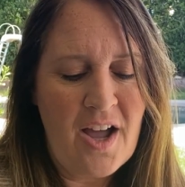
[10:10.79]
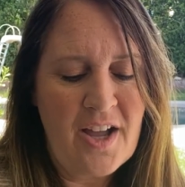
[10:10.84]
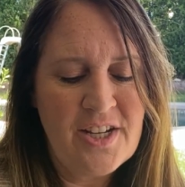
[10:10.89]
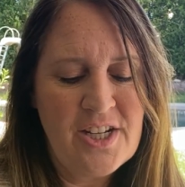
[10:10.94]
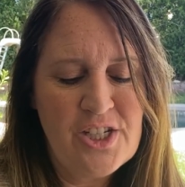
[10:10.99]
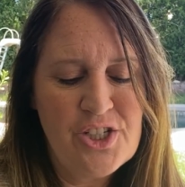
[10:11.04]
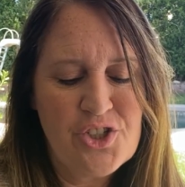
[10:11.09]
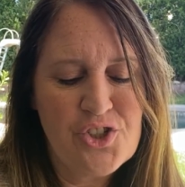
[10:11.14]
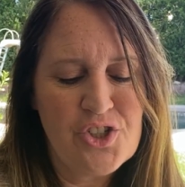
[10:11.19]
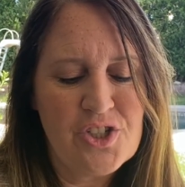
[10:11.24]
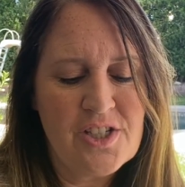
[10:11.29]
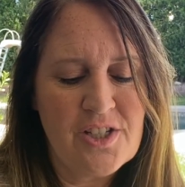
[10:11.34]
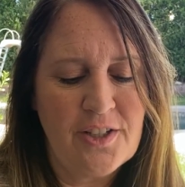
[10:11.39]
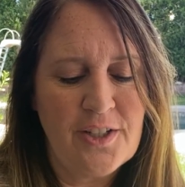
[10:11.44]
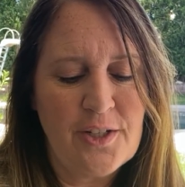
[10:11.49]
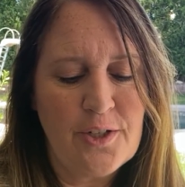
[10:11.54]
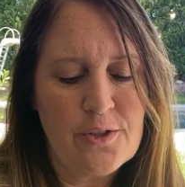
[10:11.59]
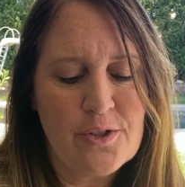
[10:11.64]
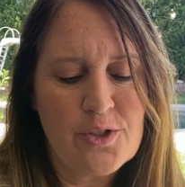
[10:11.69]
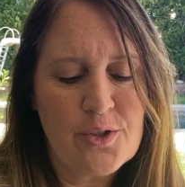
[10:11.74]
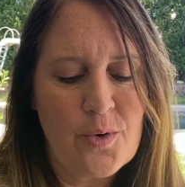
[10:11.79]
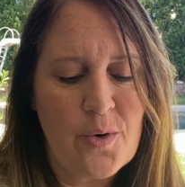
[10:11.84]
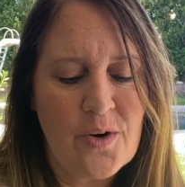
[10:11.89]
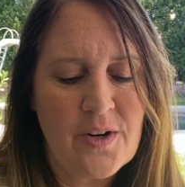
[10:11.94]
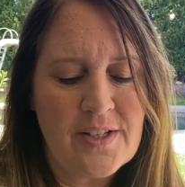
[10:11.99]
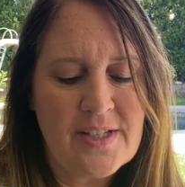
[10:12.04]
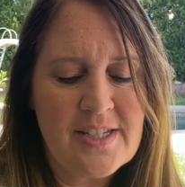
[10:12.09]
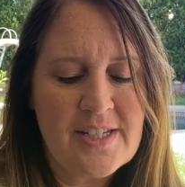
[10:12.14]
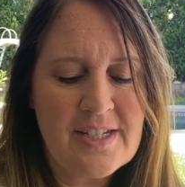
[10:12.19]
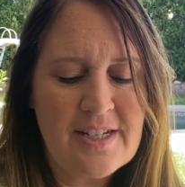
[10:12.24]
He's just a little sore
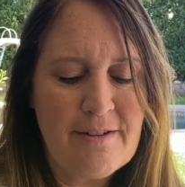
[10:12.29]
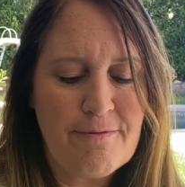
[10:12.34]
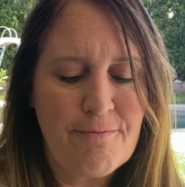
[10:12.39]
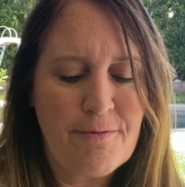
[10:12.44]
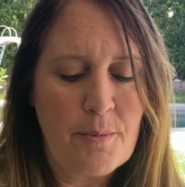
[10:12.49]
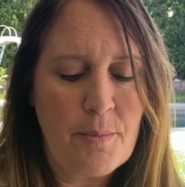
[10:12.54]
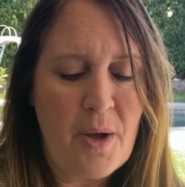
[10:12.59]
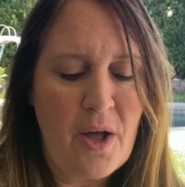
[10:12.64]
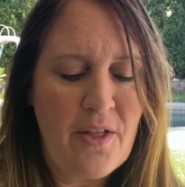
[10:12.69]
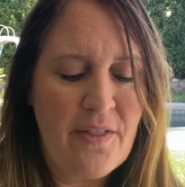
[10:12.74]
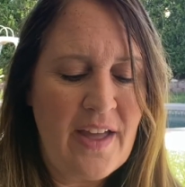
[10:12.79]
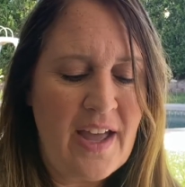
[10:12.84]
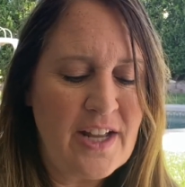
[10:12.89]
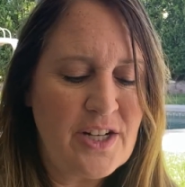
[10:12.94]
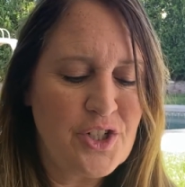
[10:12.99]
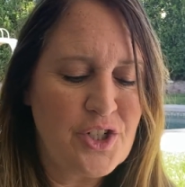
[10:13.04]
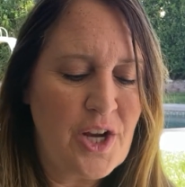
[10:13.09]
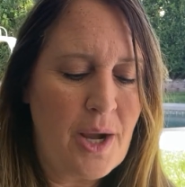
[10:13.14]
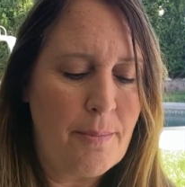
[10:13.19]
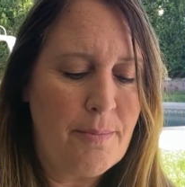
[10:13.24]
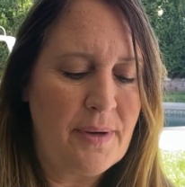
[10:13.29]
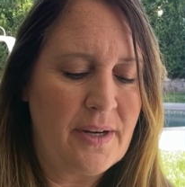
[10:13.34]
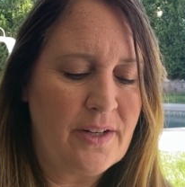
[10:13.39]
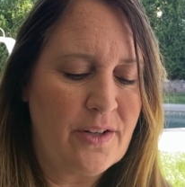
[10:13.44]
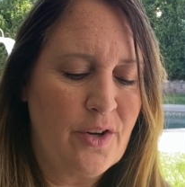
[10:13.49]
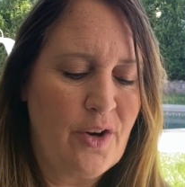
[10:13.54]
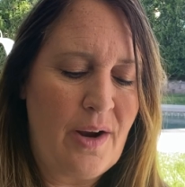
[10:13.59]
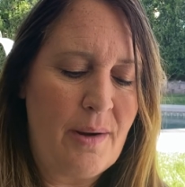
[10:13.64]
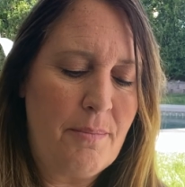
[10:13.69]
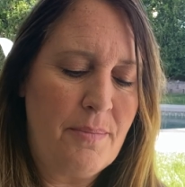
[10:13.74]
and stiff from all that
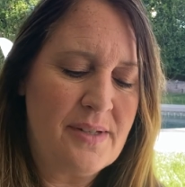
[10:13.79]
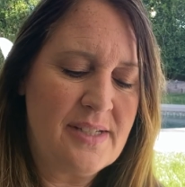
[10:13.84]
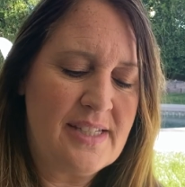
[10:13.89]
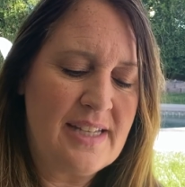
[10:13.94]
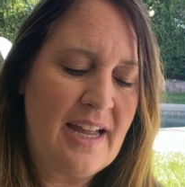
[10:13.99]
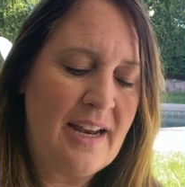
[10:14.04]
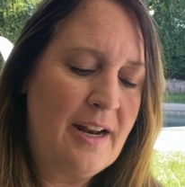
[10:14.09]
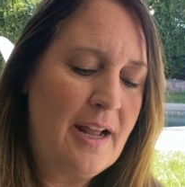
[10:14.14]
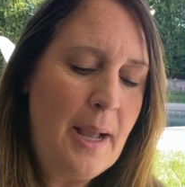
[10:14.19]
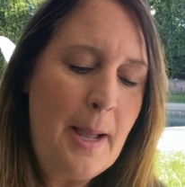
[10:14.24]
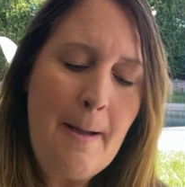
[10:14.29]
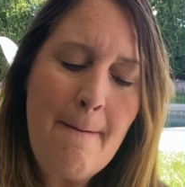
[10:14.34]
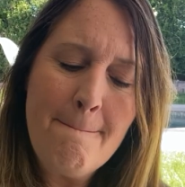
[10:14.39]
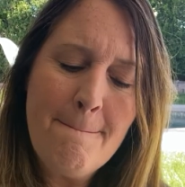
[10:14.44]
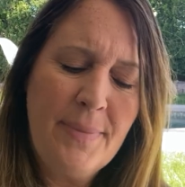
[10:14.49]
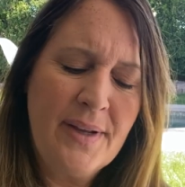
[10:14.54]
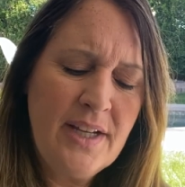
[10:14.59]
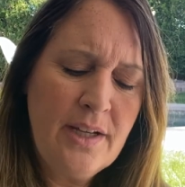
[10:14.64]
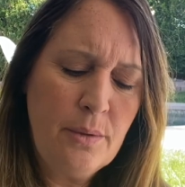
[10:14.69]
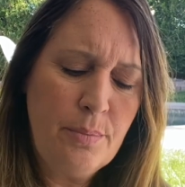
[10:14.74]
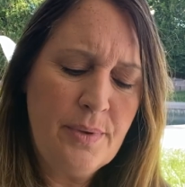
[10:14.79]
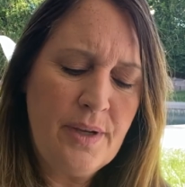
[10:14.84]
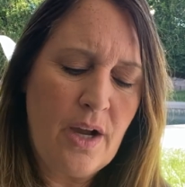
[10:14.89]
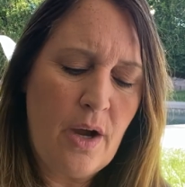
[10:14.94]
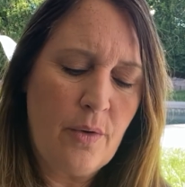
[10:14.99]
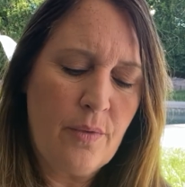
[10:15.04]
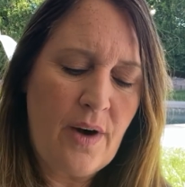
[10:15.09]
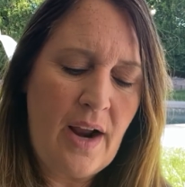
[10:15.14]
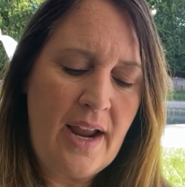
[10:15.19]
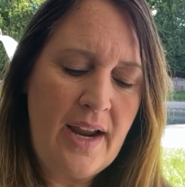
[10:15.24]
chopping, Grandpa said. But he'll be
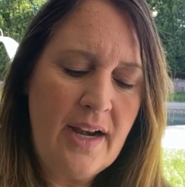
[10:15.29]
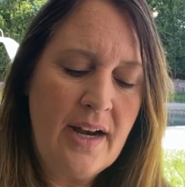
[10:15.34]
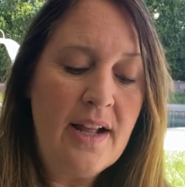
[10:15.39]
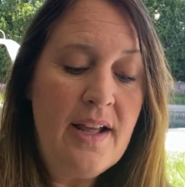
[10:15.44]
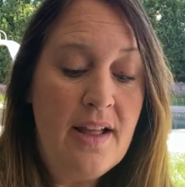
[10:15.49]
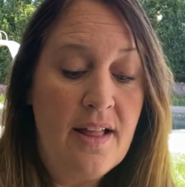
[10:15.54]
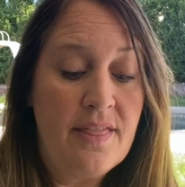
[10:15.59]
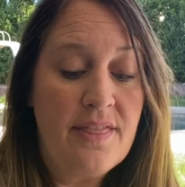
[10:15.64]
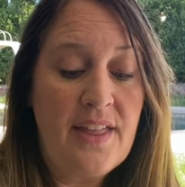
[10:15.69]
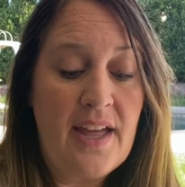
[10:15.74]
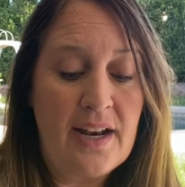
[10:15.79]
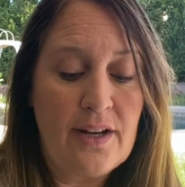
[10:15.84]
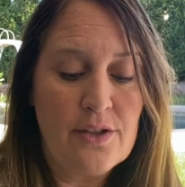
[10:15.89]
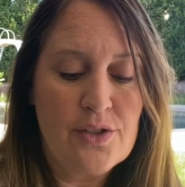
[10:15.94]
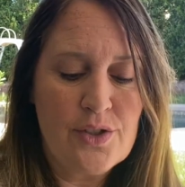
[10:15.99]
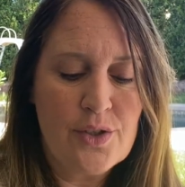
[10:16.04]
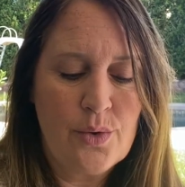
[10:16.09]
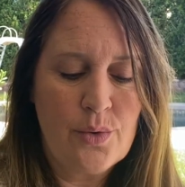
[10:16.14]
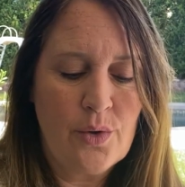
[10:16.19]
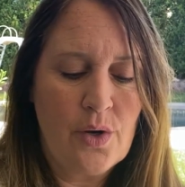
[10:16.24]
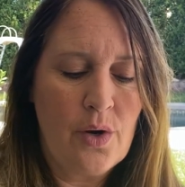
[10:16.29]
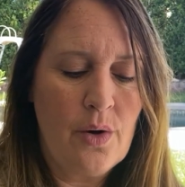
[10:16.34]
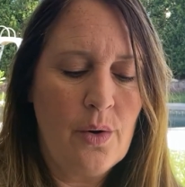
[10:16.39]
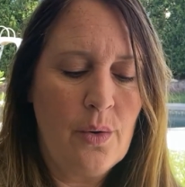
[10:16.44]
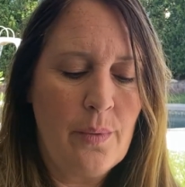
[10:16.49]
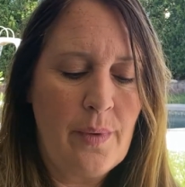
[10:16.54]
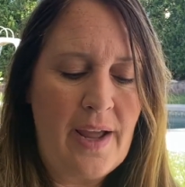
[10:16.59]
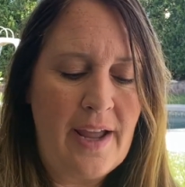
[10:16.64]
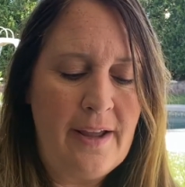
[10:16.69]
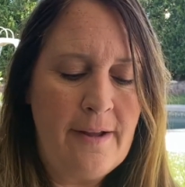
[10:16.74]
all right. That'll soon go
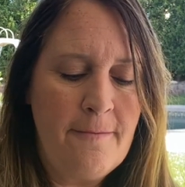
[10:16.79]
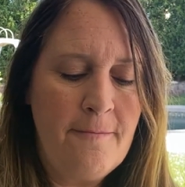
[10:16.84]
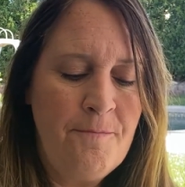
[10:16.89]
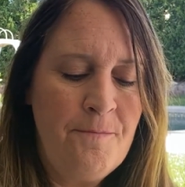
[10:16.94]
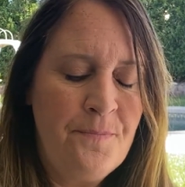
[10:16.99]
away.